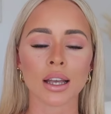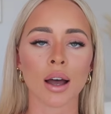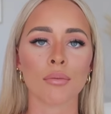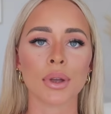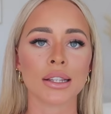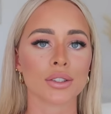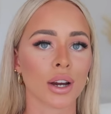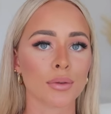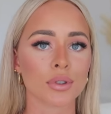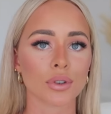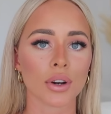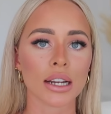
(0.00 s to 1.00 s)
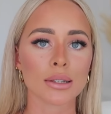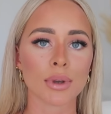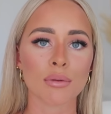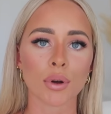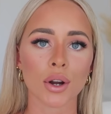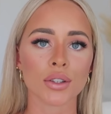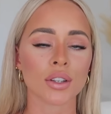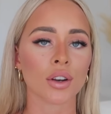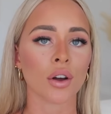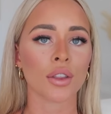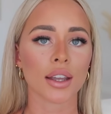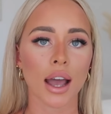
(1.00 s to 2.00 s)
some Instagram stories being posted
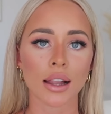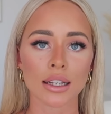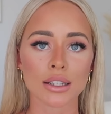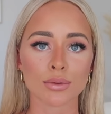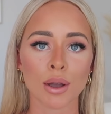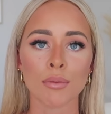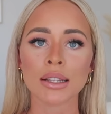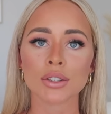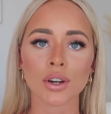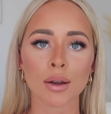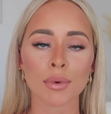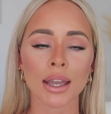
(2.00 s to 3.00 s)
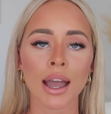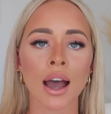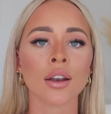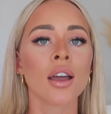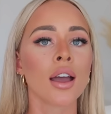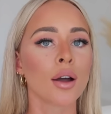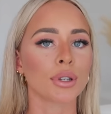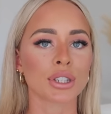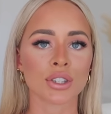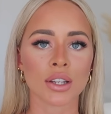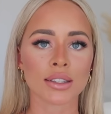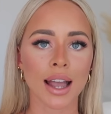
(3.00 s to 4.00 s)
on the Callie Swim Instagram account which
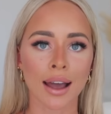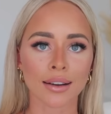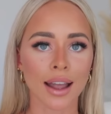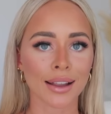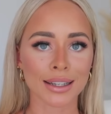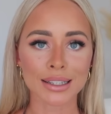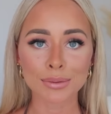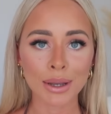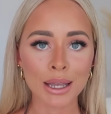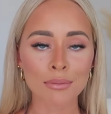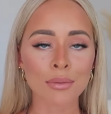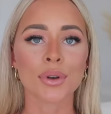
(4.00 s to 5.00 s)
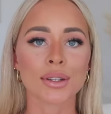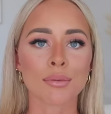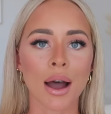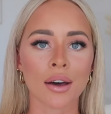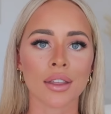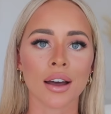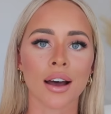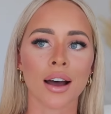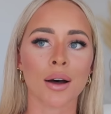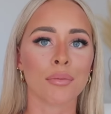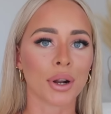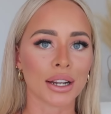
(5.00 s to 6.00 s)
is just at Callie Swim with some
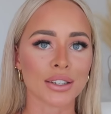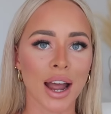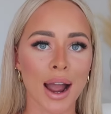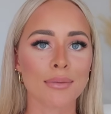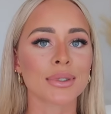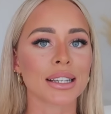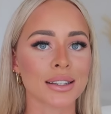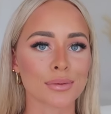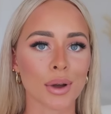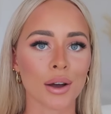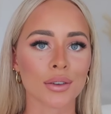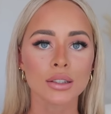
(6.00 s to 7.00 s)
other body types as well.